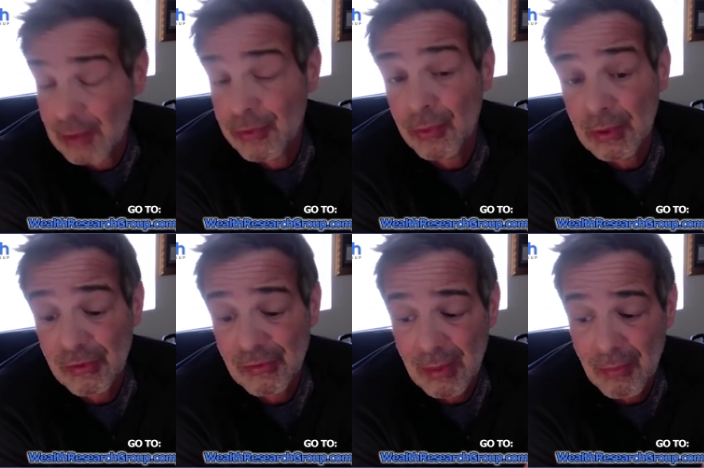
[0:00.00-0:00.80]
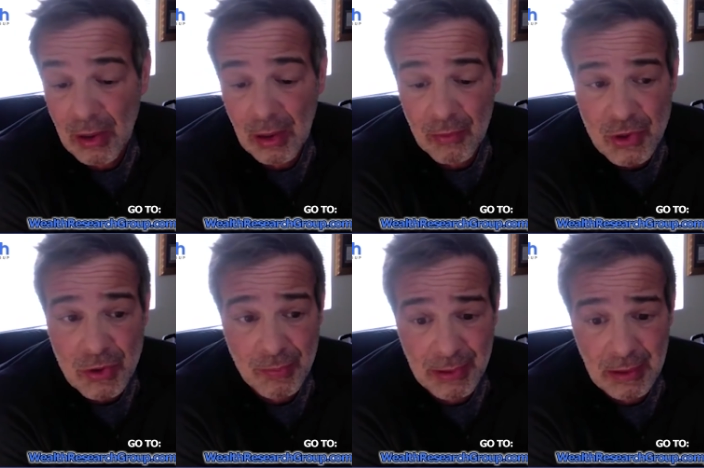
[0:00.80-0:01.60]
time, and the real estate market,
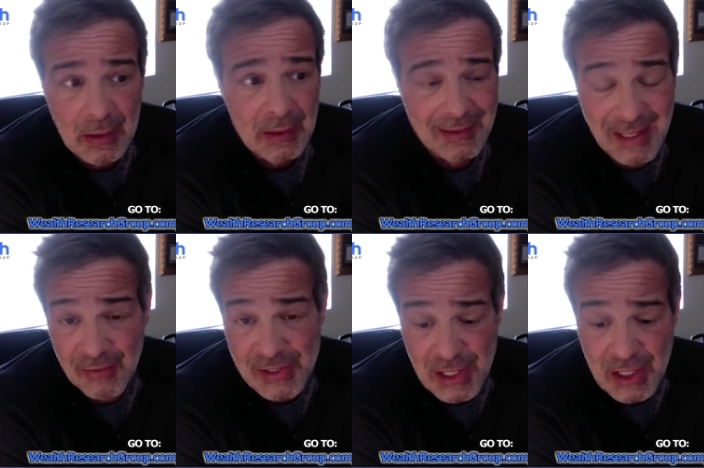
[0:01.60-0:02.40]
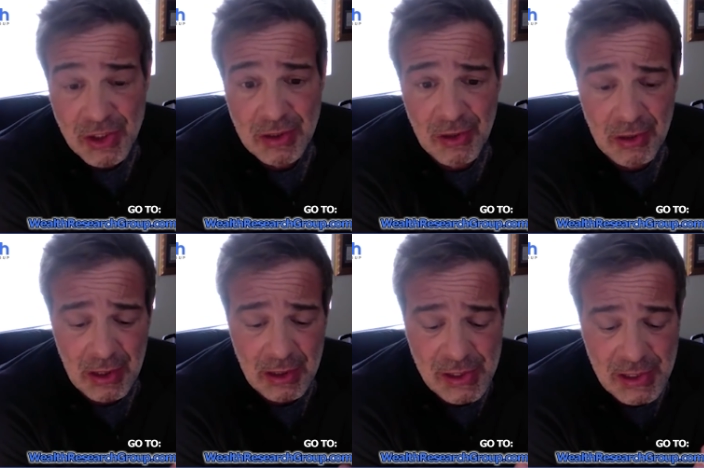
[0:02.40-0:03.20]
which would be devastation to
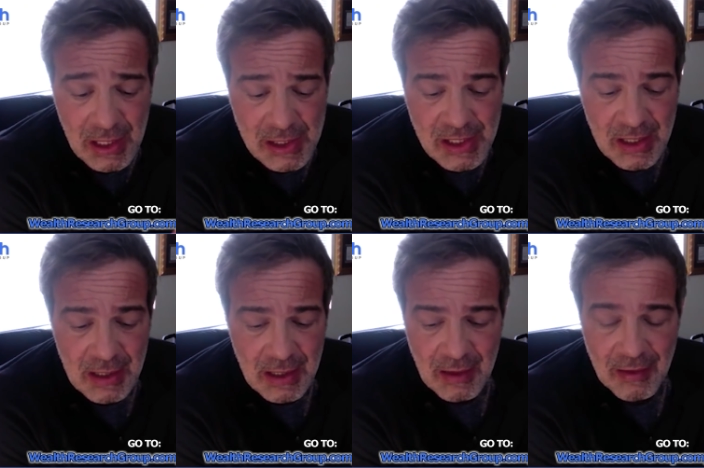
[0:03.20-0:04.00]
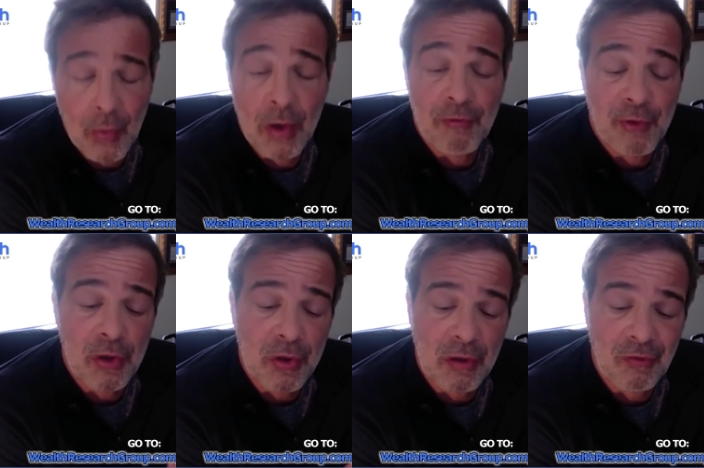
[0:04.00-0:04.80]
the United States. They went
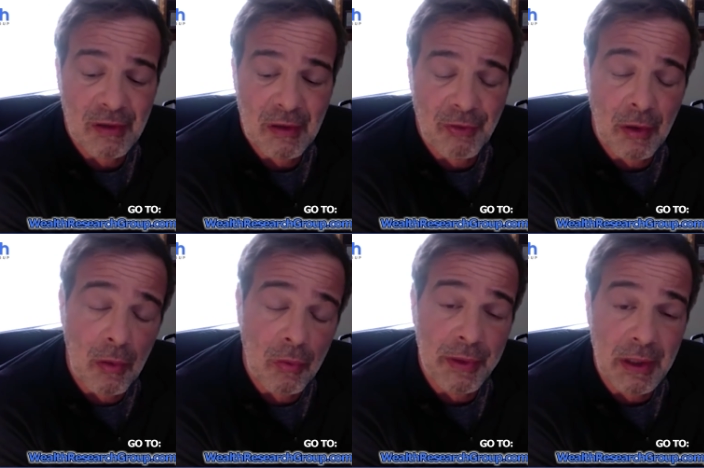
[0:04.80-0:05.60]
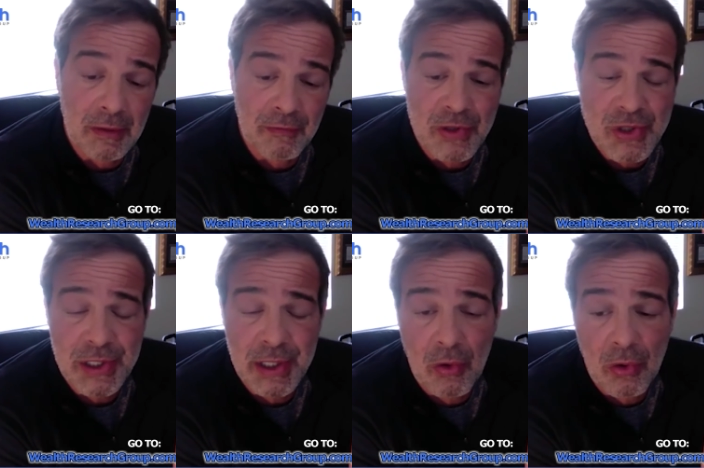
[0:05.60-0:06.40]
further to say that the only
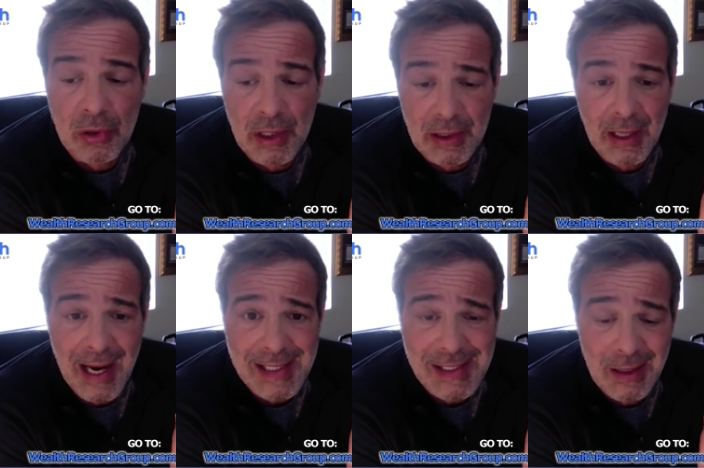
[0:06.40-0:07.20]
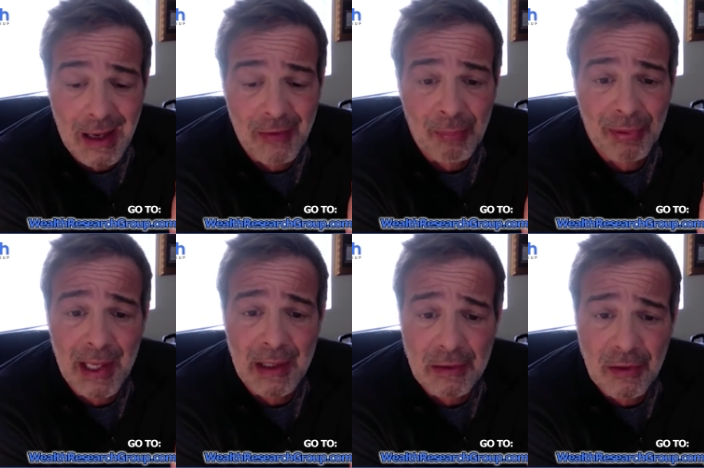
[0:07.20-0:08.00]
inversely correlated asset on the
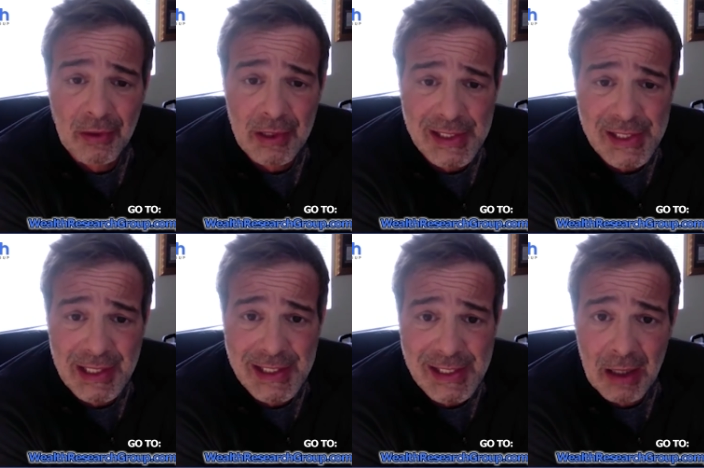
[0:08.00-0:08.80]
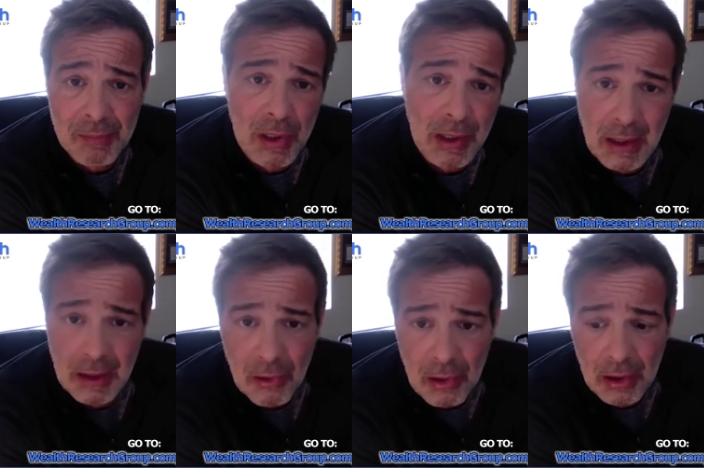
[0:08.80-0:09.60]
planet to the United States stock
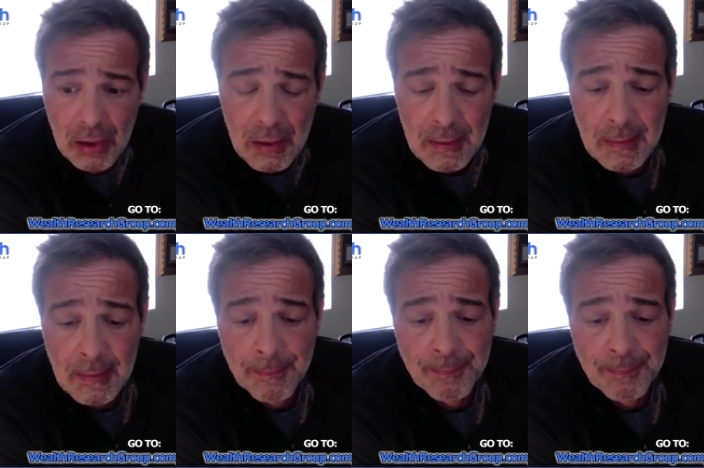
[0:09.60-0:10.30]
market any longer